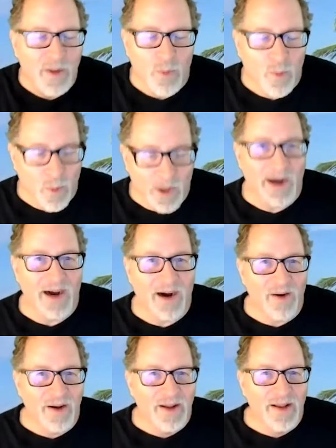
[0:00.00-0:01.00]

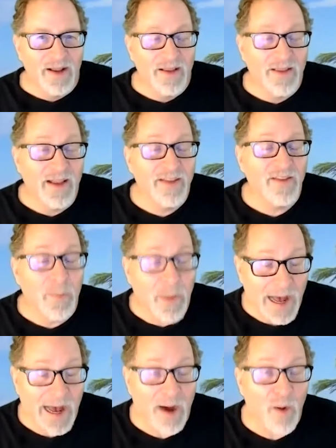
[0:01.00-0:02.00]
Wow, that's a
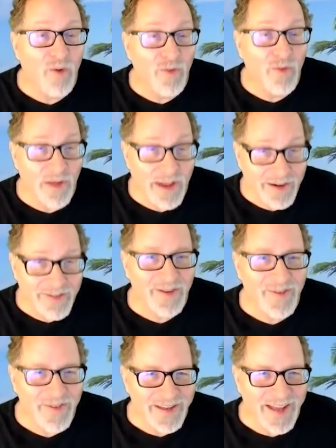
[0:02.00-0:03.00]
powerful
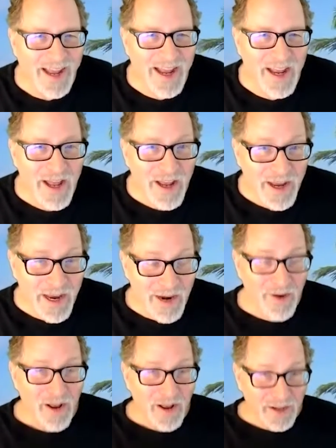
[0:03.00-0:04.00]
activity.
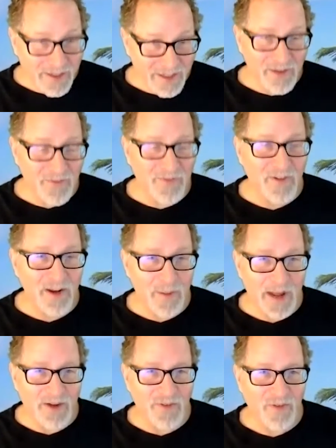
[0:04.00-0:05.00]
You're getting
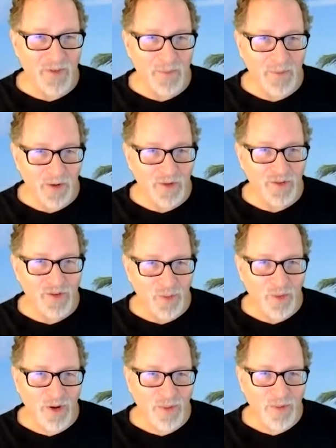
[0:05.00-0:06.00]
feedback from those you work